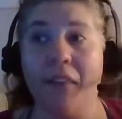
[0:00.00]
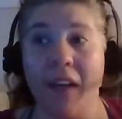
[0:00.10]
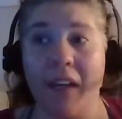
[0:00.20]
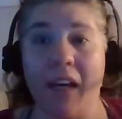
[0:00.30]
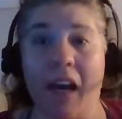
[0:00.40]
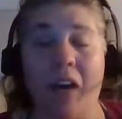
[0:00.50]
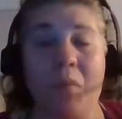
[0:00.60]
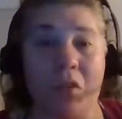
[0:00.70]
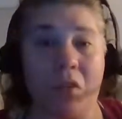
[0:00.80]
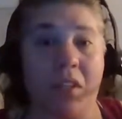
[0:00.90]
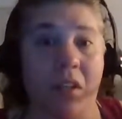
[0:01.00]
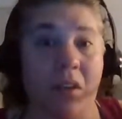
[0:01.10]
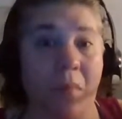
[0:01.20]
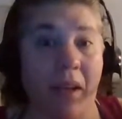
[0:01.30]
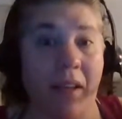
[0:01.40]
and then I
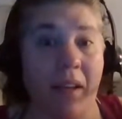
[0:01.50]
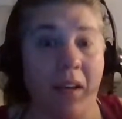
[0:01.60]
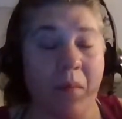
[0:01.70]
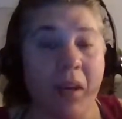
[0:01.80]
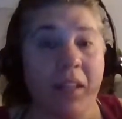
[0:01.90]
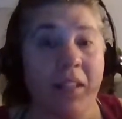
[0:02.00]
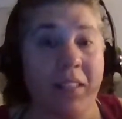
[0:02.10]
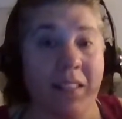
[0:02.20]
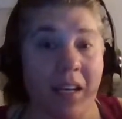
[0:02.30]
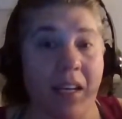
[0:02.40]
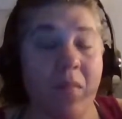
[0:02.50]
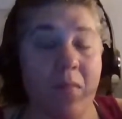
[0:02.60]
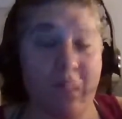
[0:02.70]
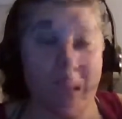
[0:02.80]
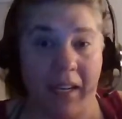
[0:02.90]
purchase the domain name the
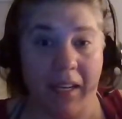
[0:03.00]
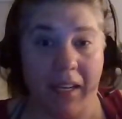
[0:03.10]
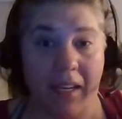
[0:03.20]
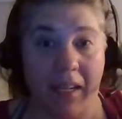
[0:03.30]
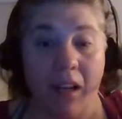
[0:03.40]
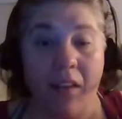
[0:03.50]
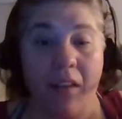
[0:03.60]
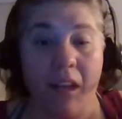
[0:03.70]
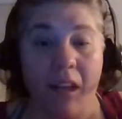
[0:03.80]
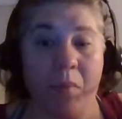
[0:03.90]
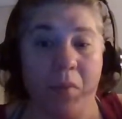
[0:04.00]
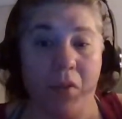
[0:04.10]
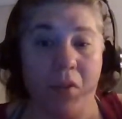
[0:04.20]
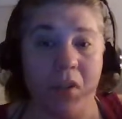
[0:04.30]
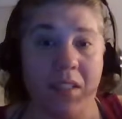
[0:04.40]
same day
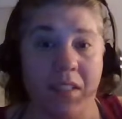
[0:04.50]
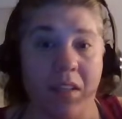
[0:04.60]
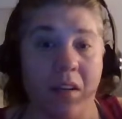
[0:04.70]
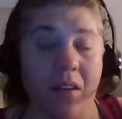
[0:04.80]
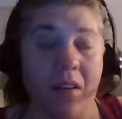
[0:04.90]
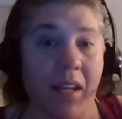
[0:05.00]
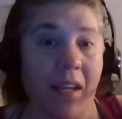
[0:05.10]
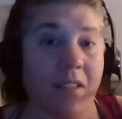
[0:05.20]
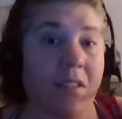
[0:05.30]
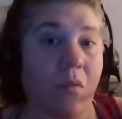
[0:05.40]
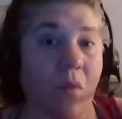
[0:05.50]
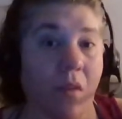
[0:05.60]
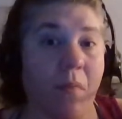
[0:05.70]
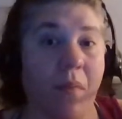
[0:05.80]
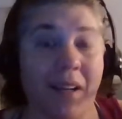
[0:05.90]
that I purchase it
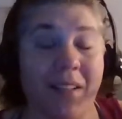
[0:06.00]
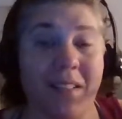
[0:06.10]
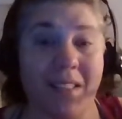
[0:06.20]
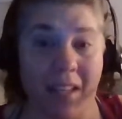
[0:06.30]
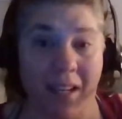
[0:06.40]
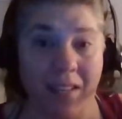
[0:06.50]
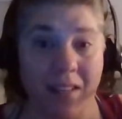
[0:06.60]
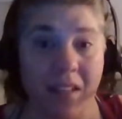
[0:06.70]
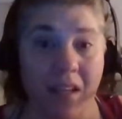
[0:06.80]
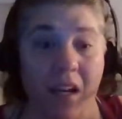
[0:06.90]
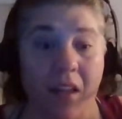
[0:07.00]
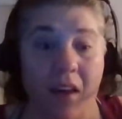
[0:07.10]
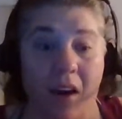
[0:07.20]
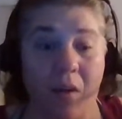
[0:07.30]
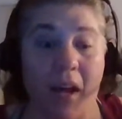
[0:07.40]
with my state.
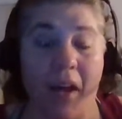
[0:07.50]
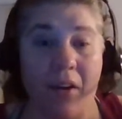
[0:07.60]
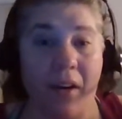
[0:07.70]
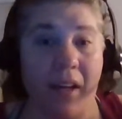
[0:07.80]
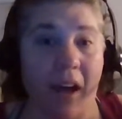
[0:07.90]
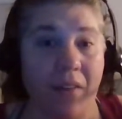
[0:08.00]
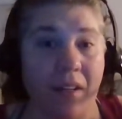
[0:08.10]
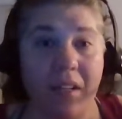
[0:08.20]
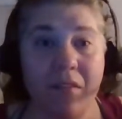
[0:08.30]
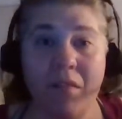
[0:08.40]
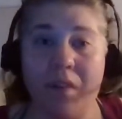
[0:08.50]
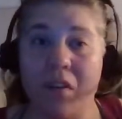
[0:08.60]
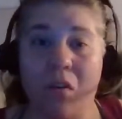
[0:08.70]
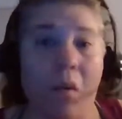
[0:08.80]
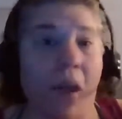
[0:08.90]
That way I already have it. Even
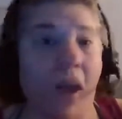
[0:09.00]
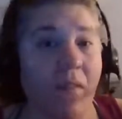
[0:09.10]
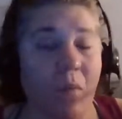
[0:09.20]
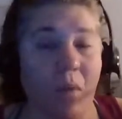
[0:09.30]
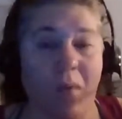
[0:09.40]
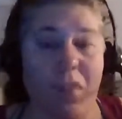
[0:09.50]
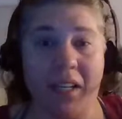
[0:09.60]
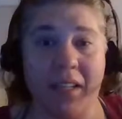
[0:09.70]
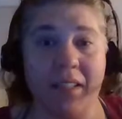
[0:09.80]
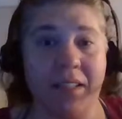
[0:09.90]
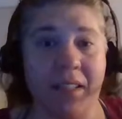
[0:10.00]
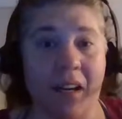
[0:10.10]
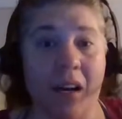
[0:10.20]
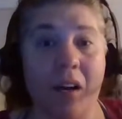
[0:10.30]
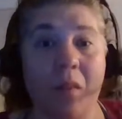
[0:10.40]
if I don't have the website
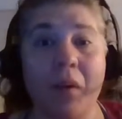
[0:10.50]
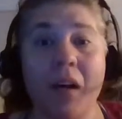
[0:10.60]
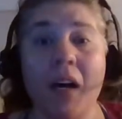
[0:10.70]
set up,